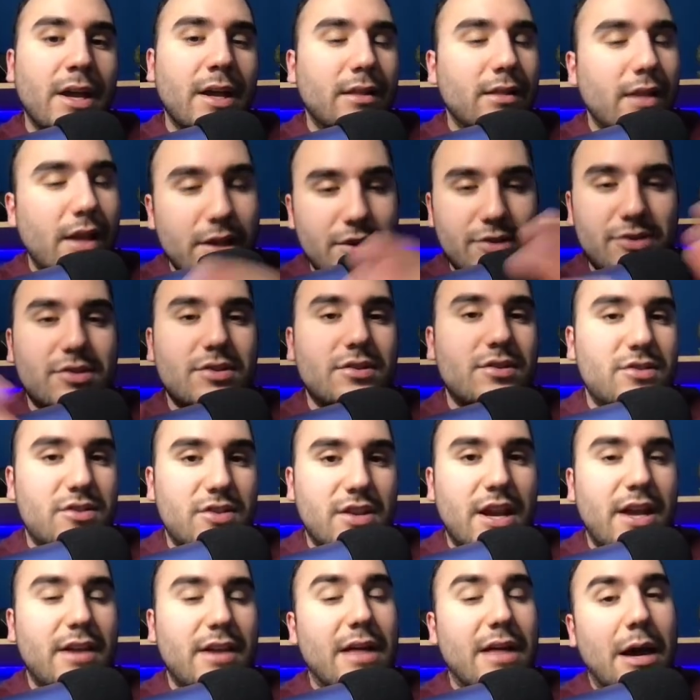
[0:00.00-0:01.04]
let's just
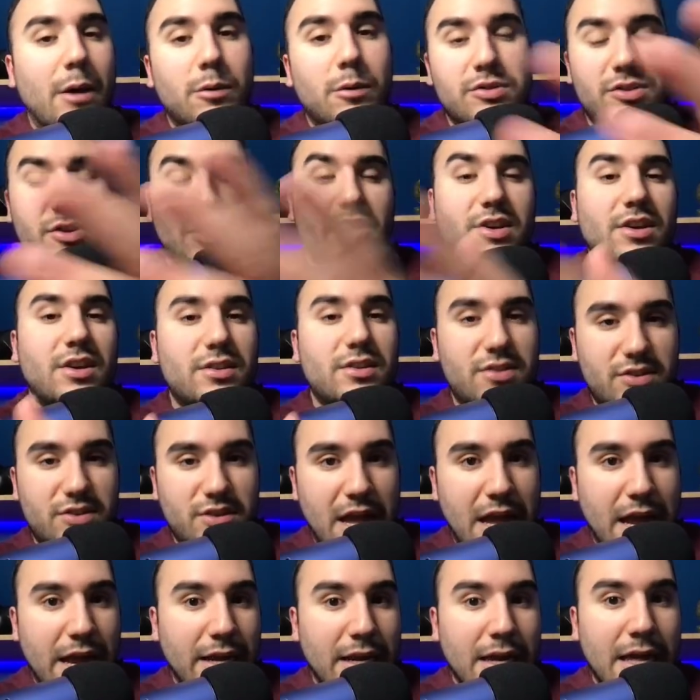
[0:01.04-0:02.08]
say that was a good
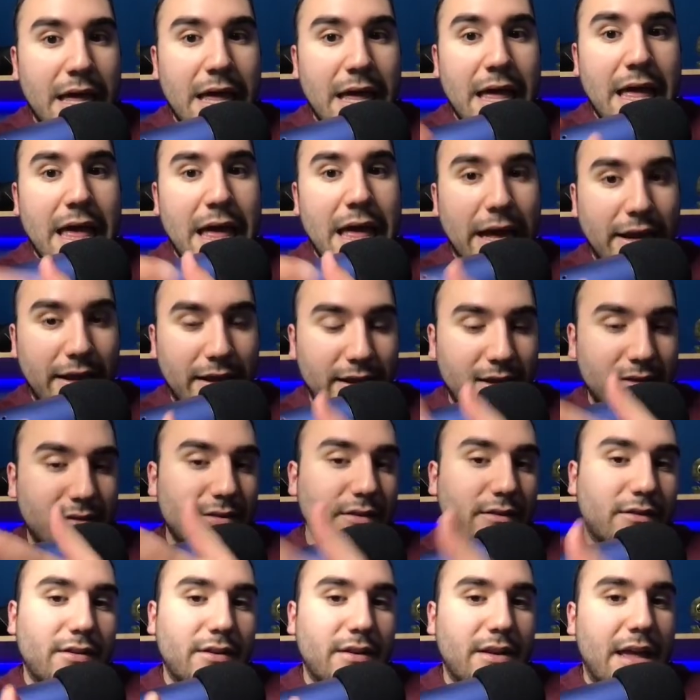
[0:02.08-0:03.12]
sign heading
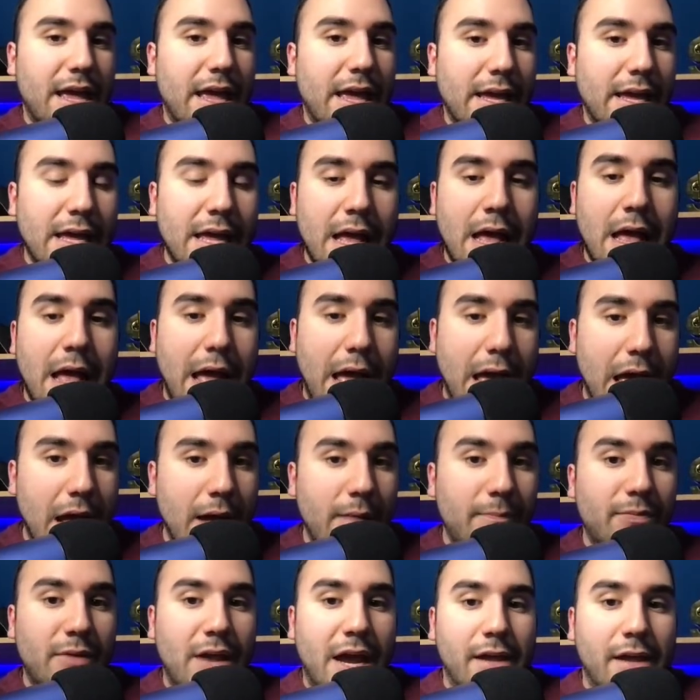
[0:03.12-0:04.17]
into today.
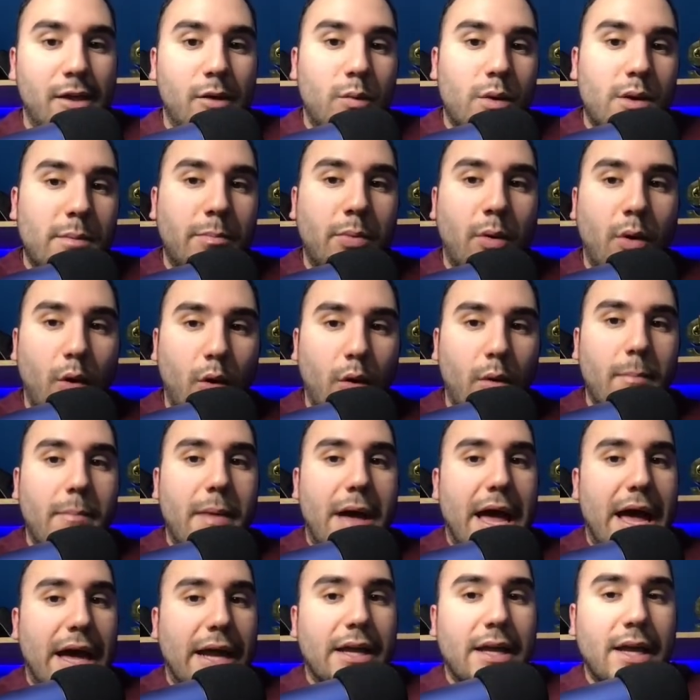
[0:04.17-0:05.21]
And now that we pull
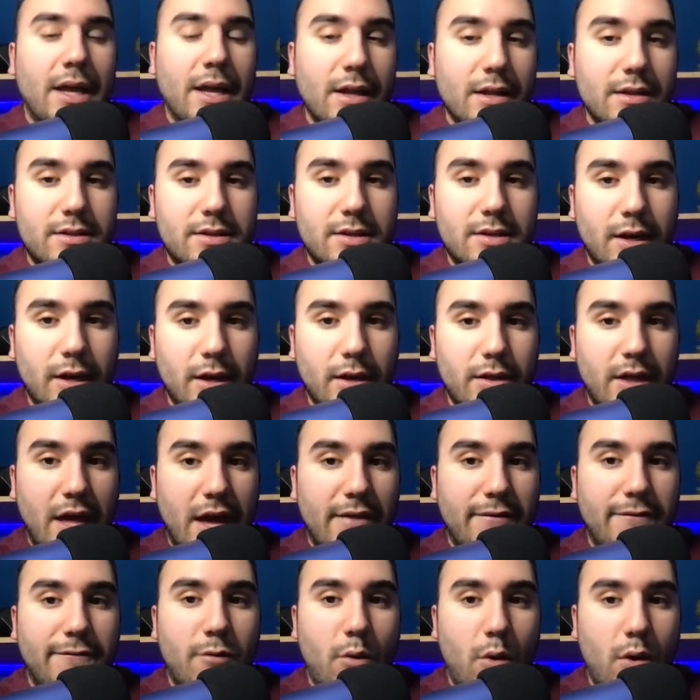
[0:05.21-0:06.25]
back to
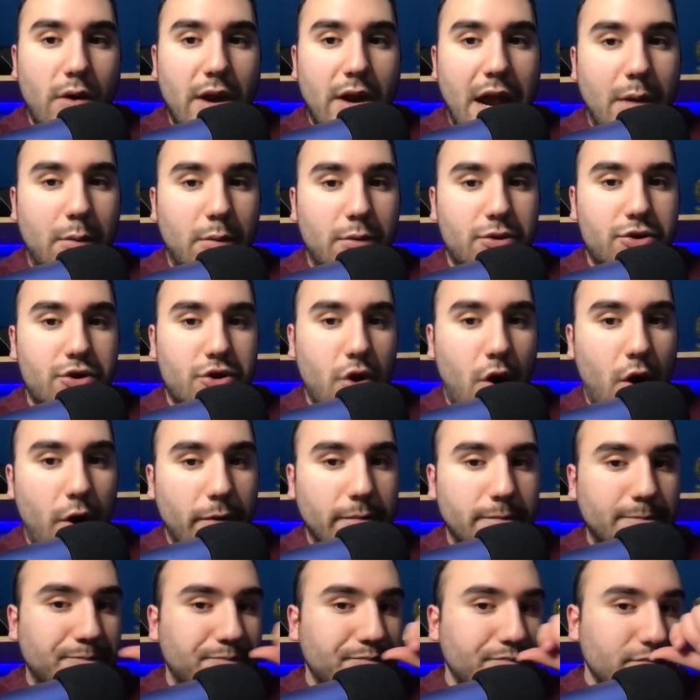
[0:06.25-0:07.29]
that 4-hour
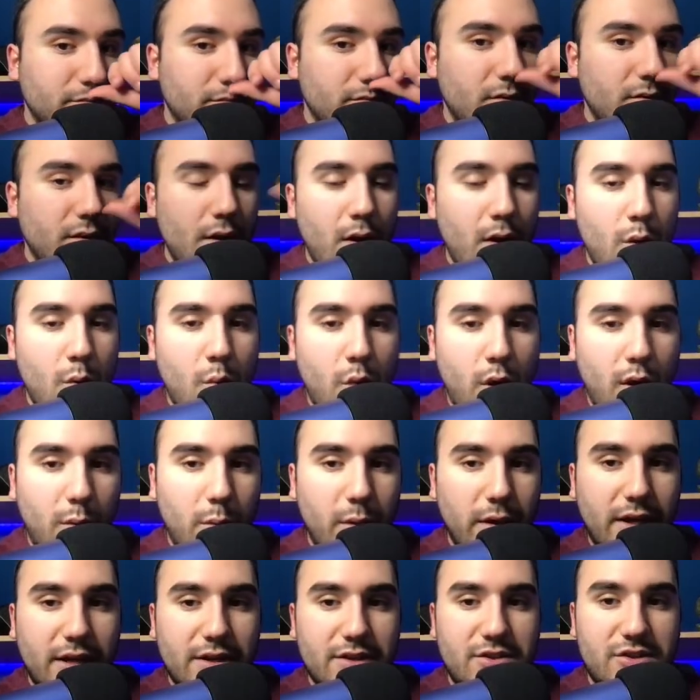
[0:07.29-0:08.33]
chart, what
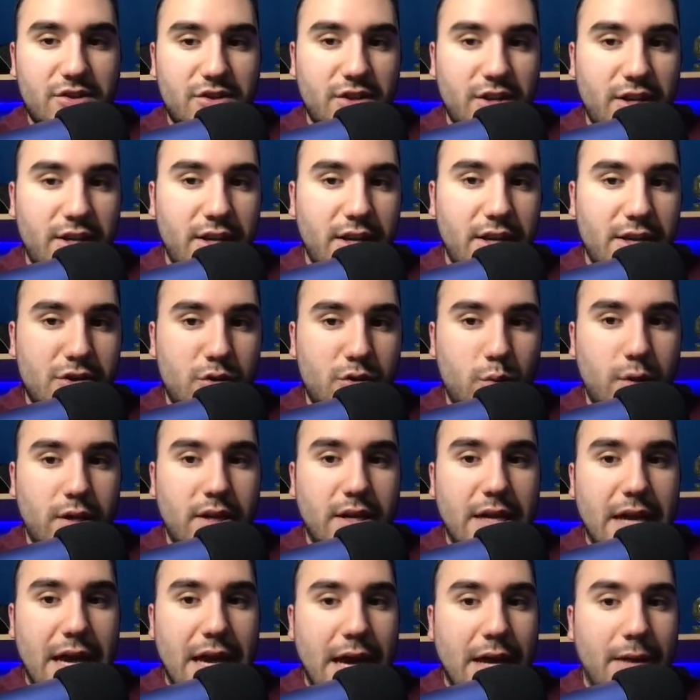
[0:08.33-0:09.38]
we can see is we
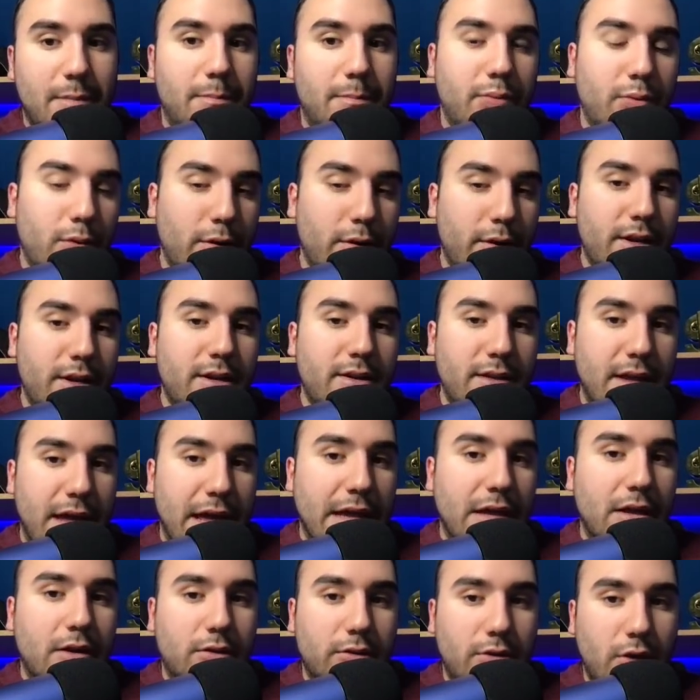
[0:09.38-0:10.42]
got pretty
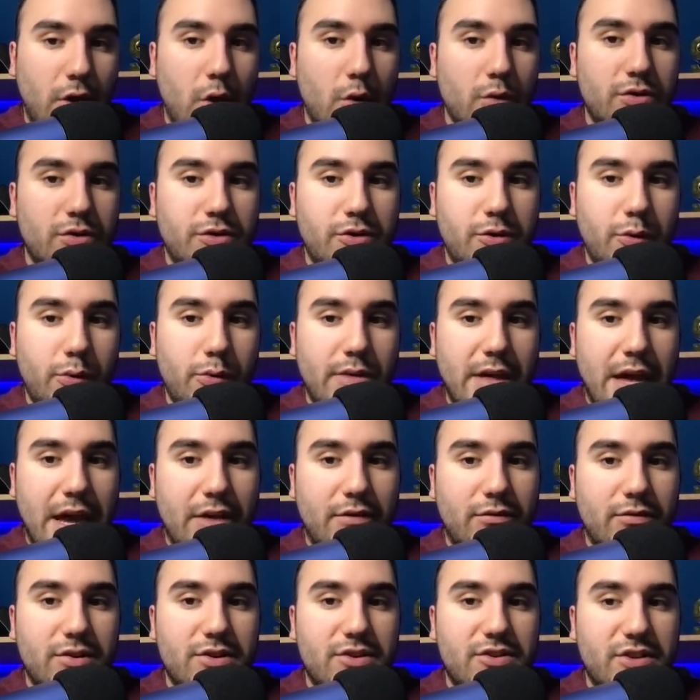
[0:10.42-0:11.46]
dang close to
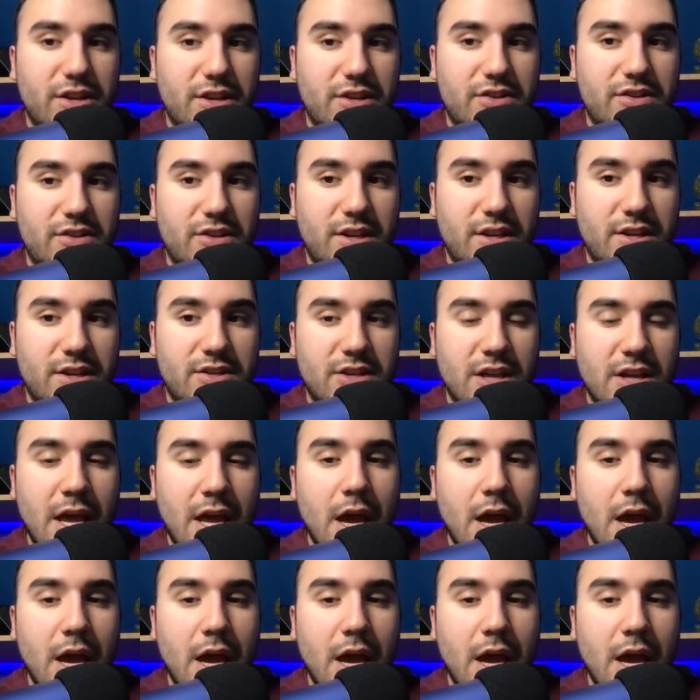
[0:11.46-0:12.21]
that resistance